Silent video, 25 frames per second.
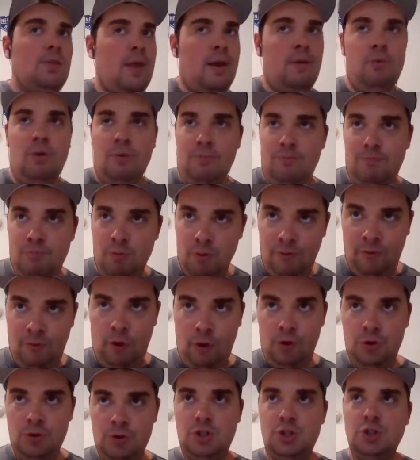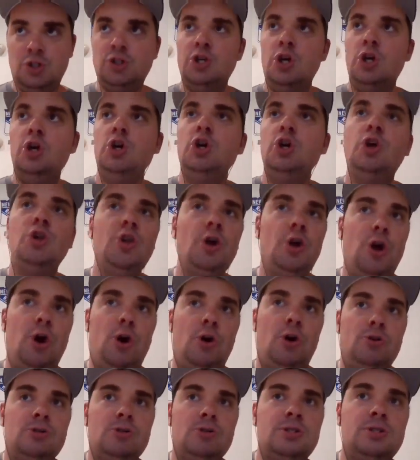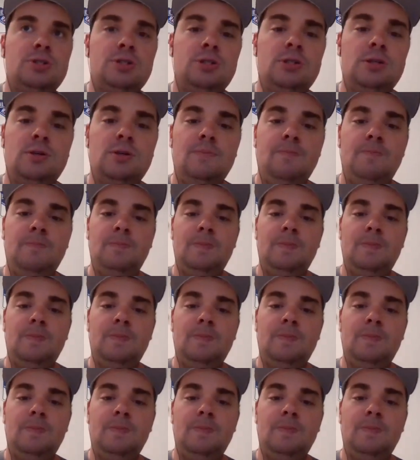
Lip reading: they would reverse the curse.